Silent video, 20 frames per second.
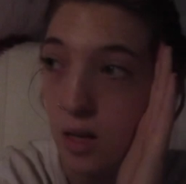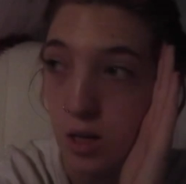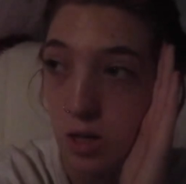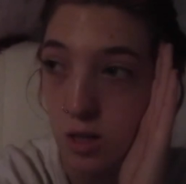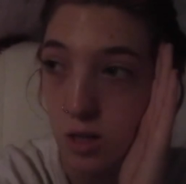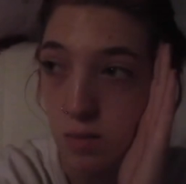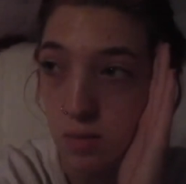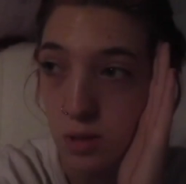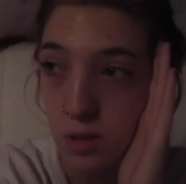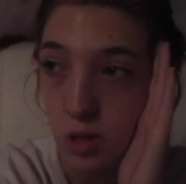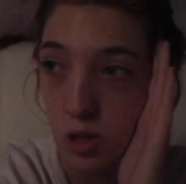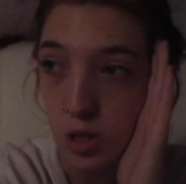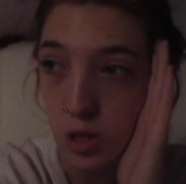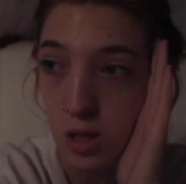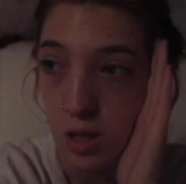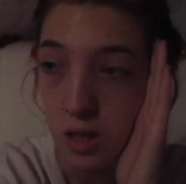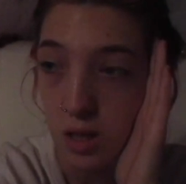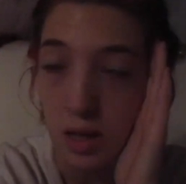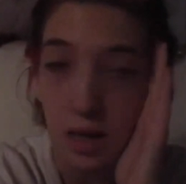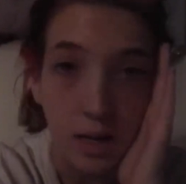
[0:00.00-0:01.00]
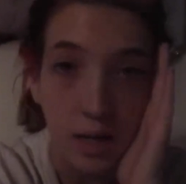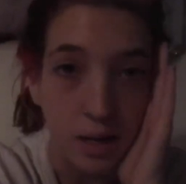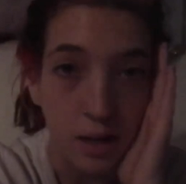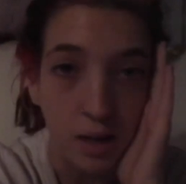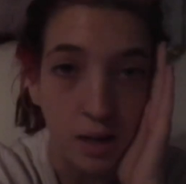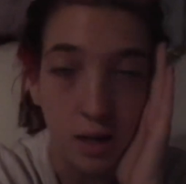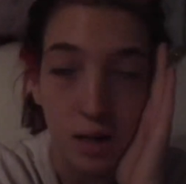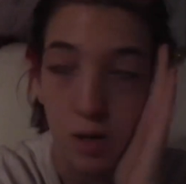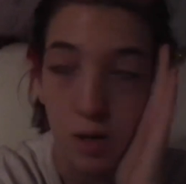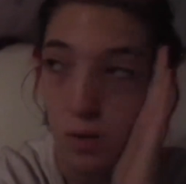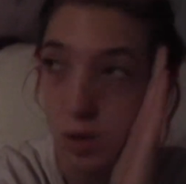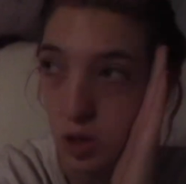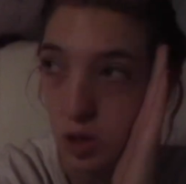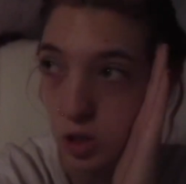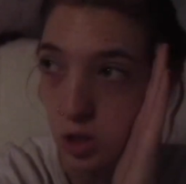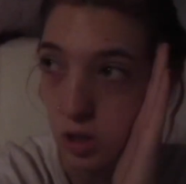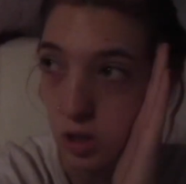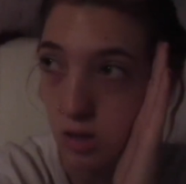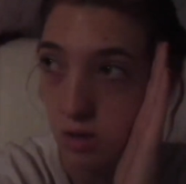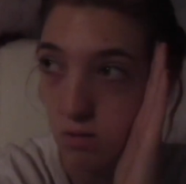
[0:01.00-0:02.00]
just been chilling, editing,
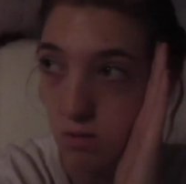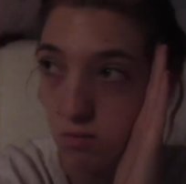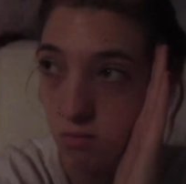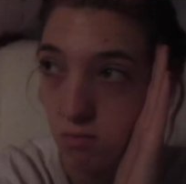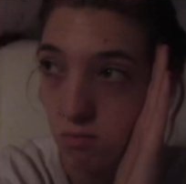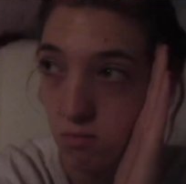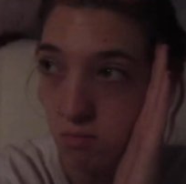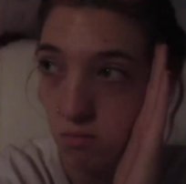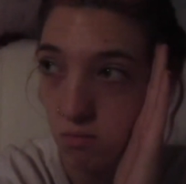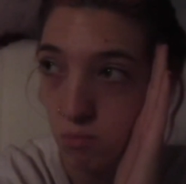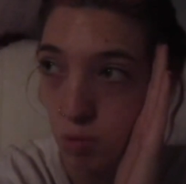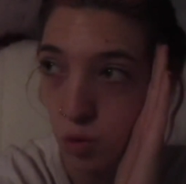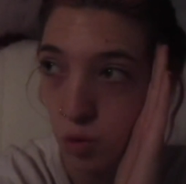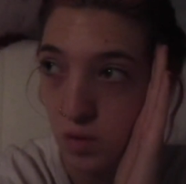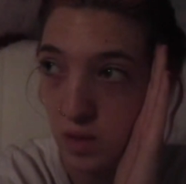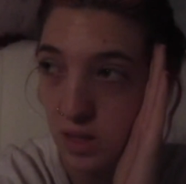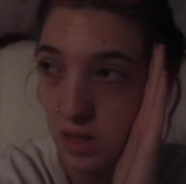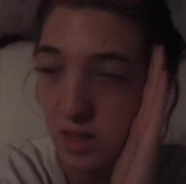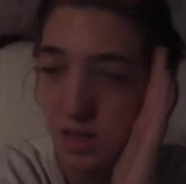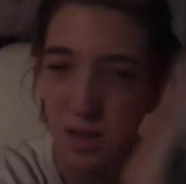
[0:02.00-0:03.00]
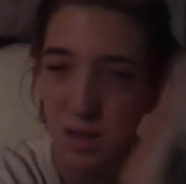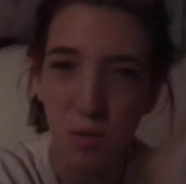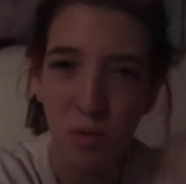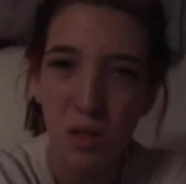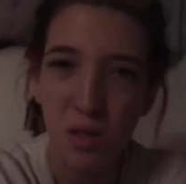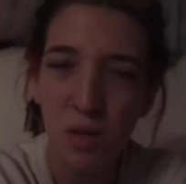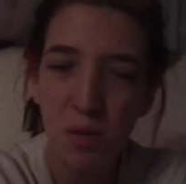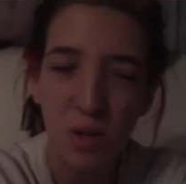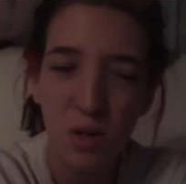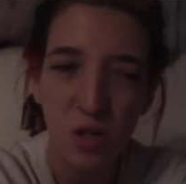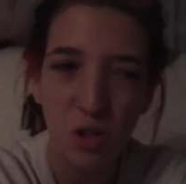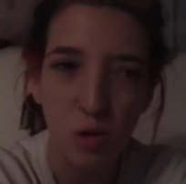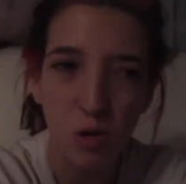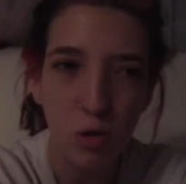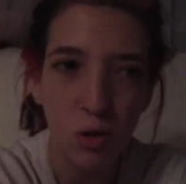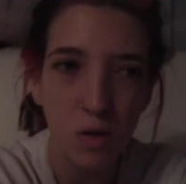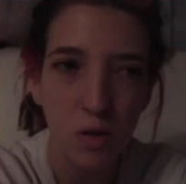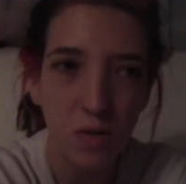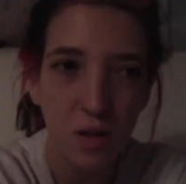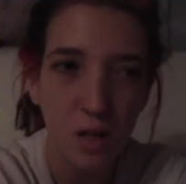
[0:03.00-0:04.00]
watching movies, because there's a lot of
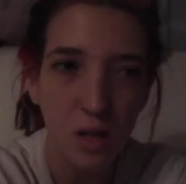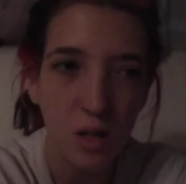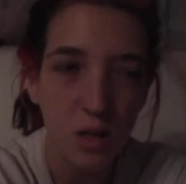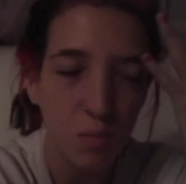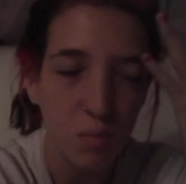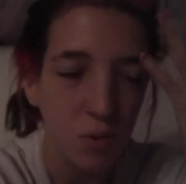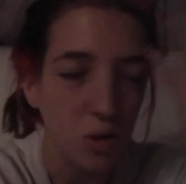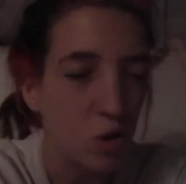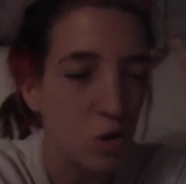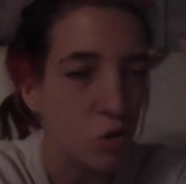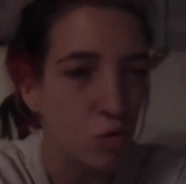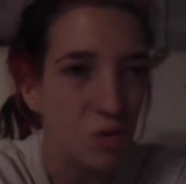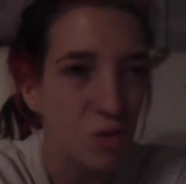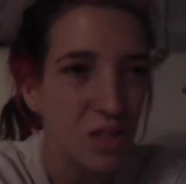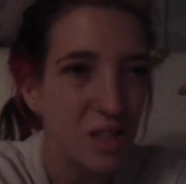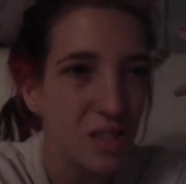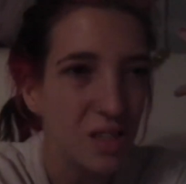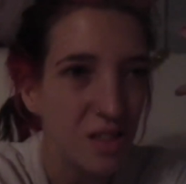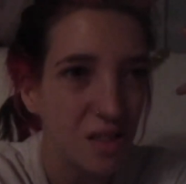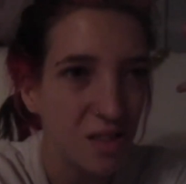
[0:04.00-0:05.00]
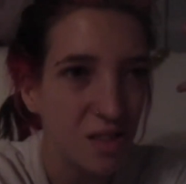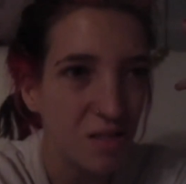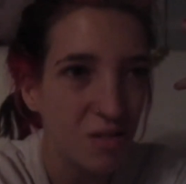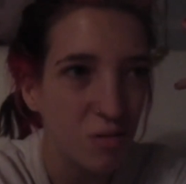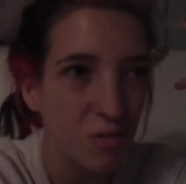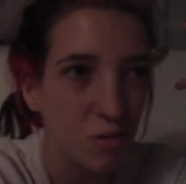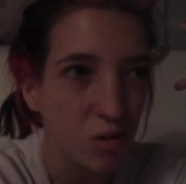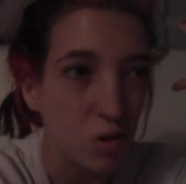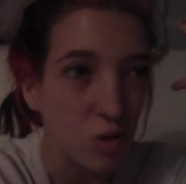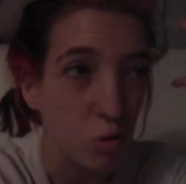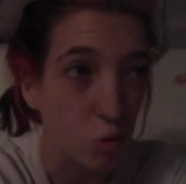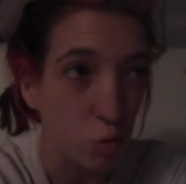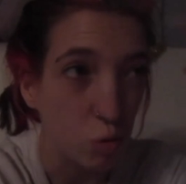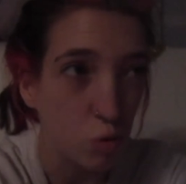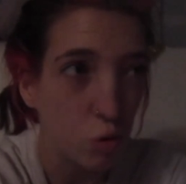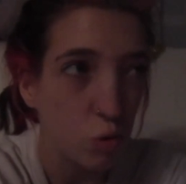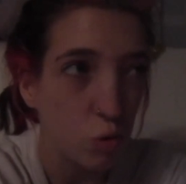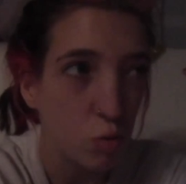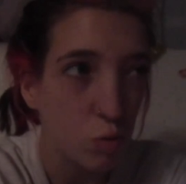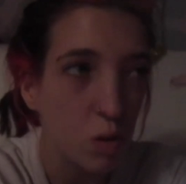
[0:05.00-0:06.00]
YouTube videos, but there's really nothing on
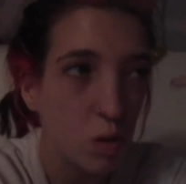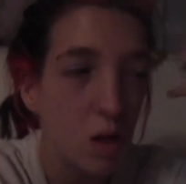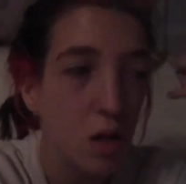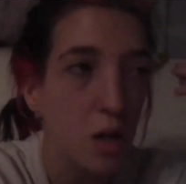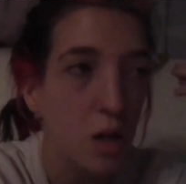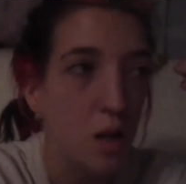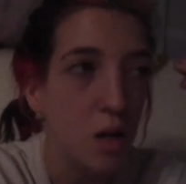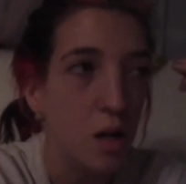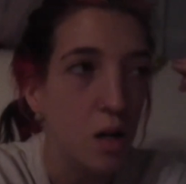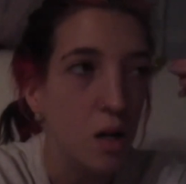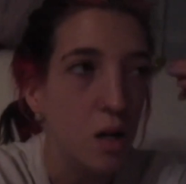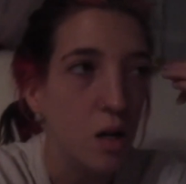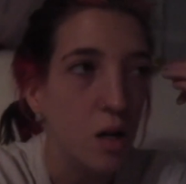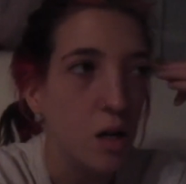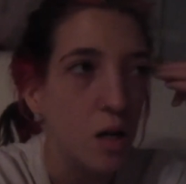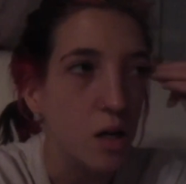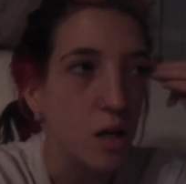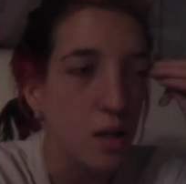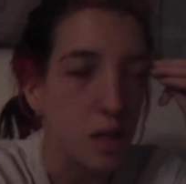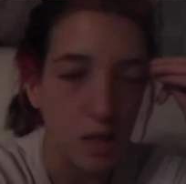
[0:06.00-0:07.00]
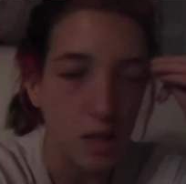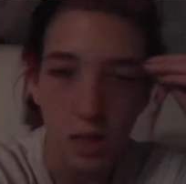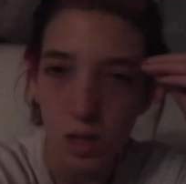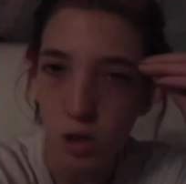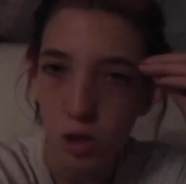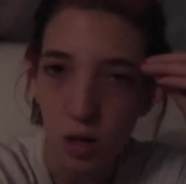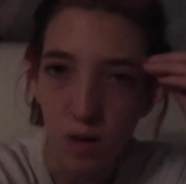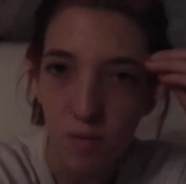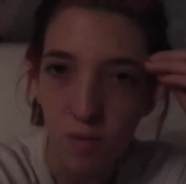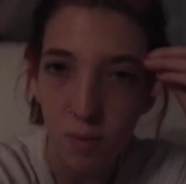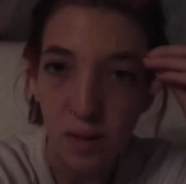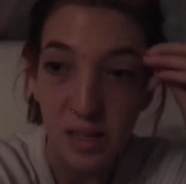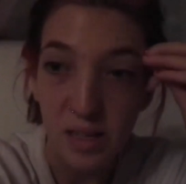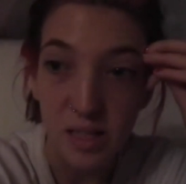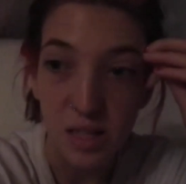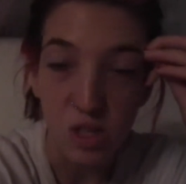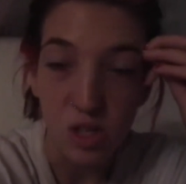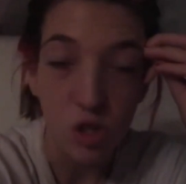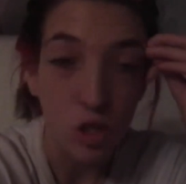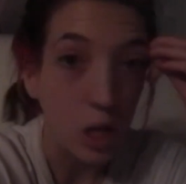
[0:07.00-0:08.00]
YouTube that's like grabbing my
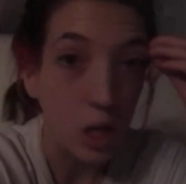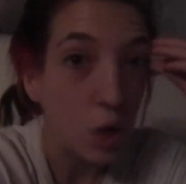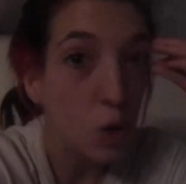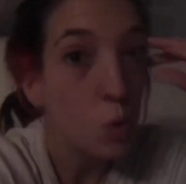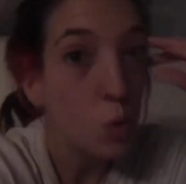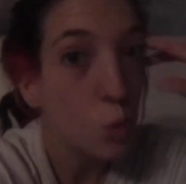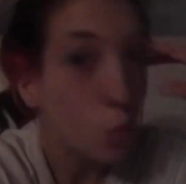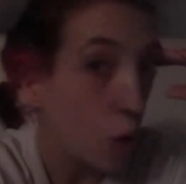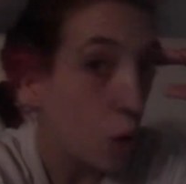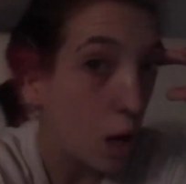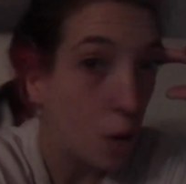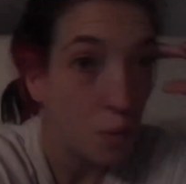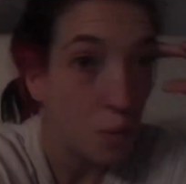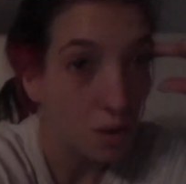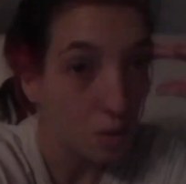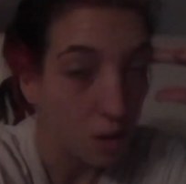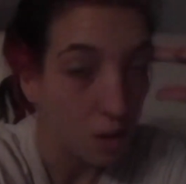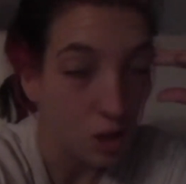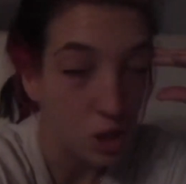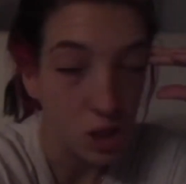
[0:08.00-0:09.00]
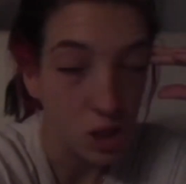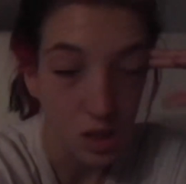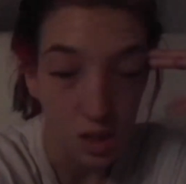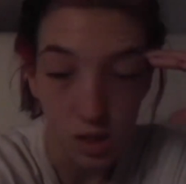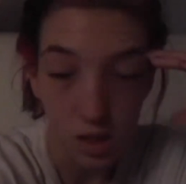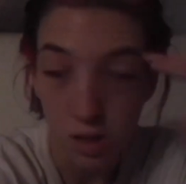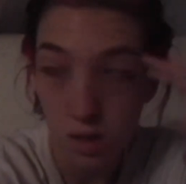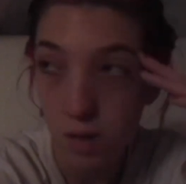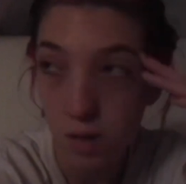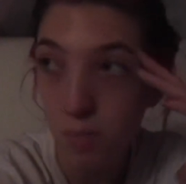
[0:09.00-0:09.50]
attention, like, ooh, I'm gonna watch this.